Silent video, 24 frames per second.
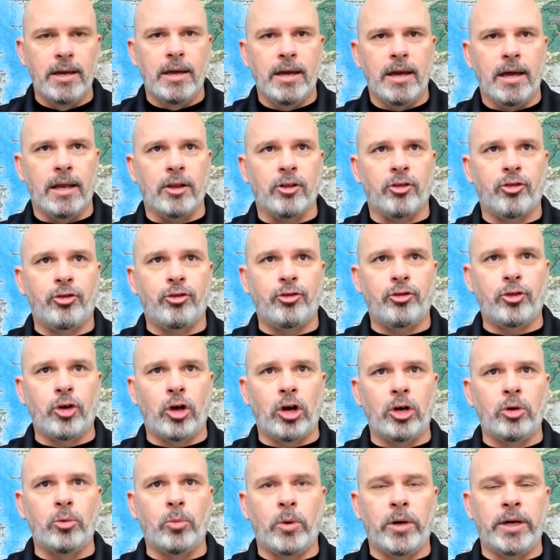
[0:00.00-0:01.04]
And a
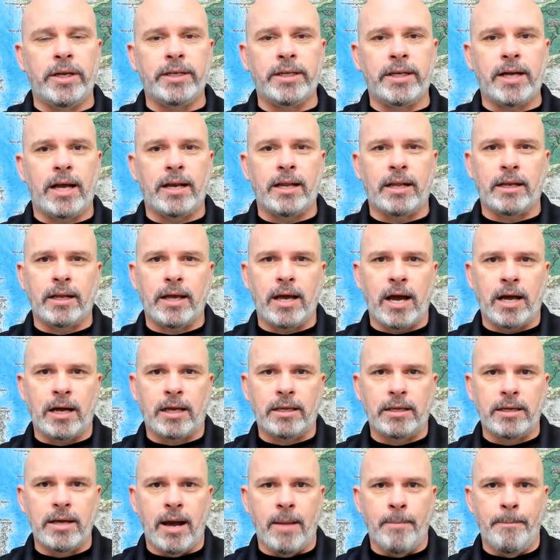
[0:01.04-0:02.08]
third one got a,
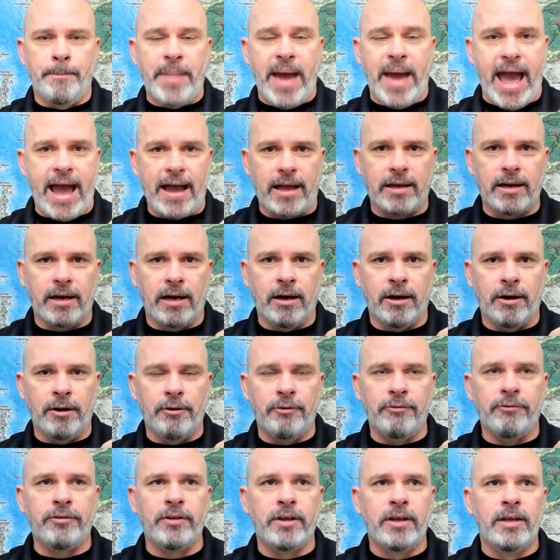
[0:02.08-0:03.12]
a, a back
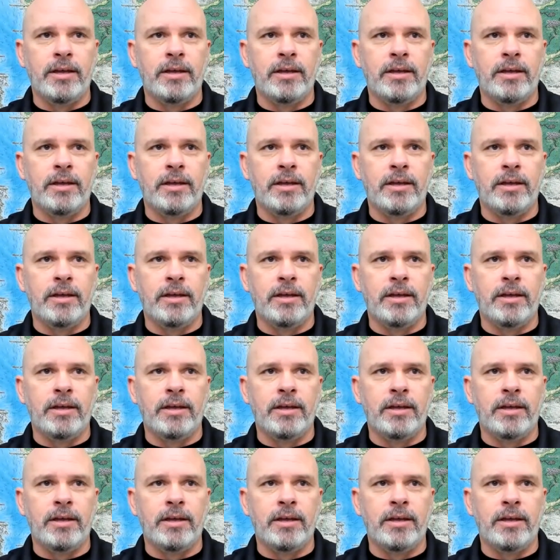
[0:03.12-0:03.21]
of,